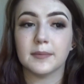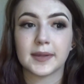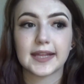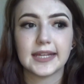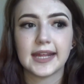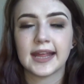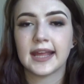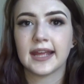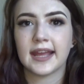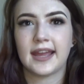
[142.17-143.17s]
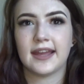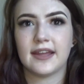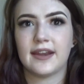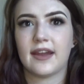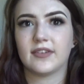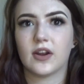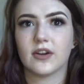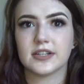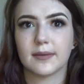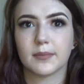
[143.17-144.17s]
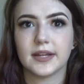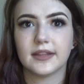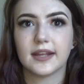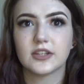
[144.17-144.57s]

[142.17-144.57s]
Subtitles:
sneezing and having a hard time breathing?